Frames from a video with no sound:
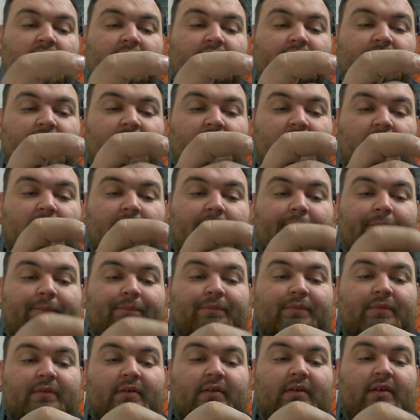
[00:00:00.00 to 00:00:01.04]
So,
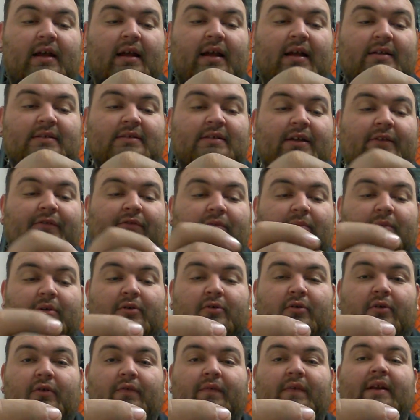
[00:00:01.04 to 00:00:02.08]
like I said from the
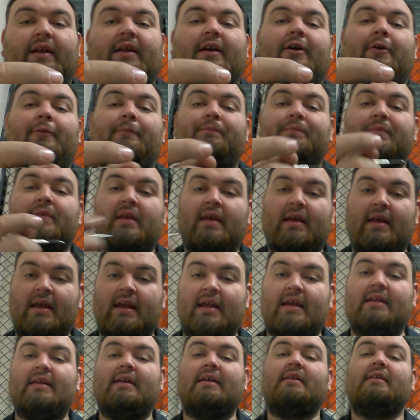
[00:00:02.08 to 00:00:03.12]
coil video,
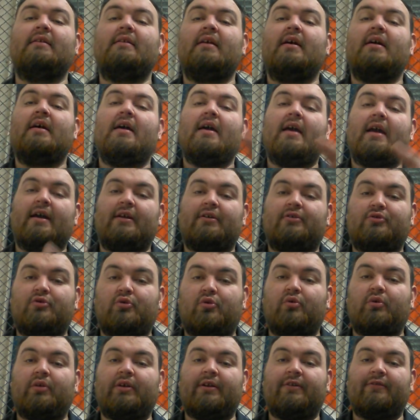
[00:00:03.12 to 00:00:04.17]
heating and
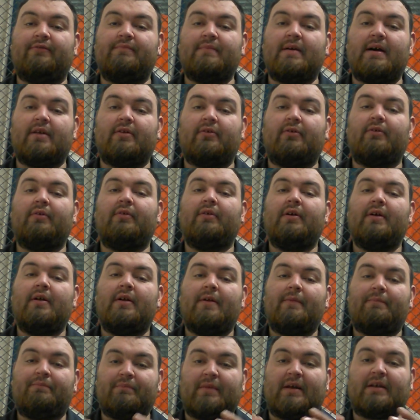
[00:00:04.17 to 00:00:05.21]
cooling of metal
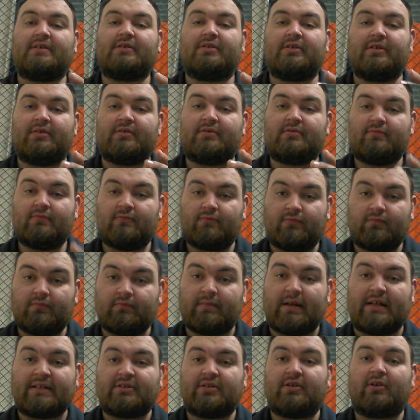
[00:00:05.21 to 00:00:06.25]
makes it
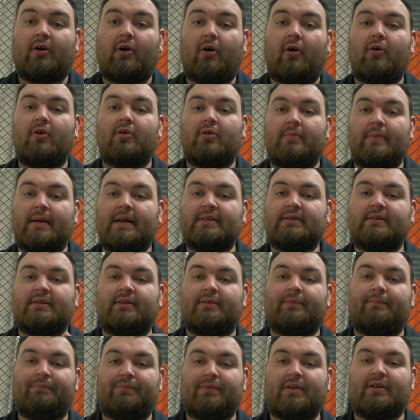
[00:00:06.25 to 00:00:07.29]
harder, makes it
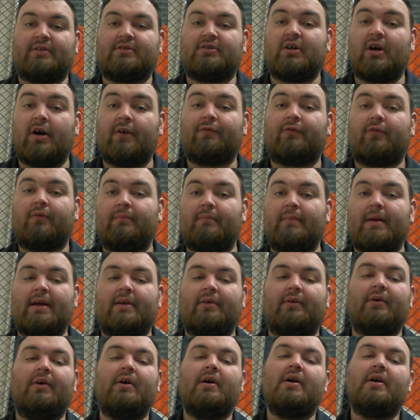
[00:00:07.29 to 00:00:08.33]
a tougher
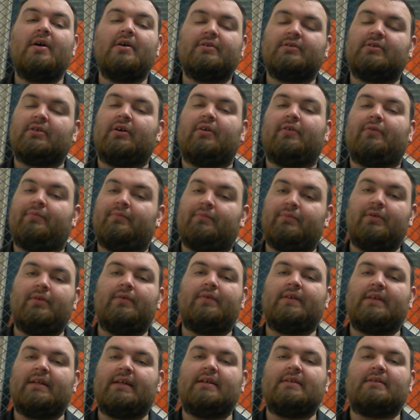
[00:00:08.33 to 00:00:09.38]
metal. So
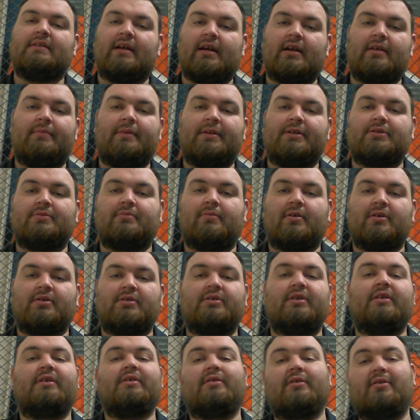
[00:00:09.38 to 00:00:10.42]
moving these ain't gonna be the smartest
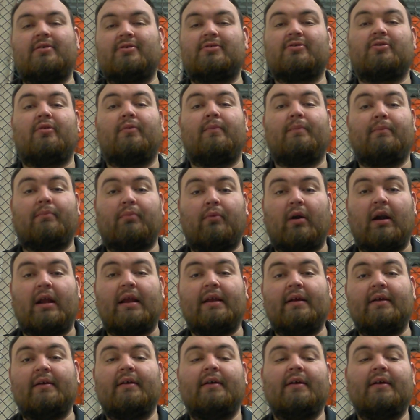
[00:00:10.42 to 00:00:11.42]
thing. They're just gonna break.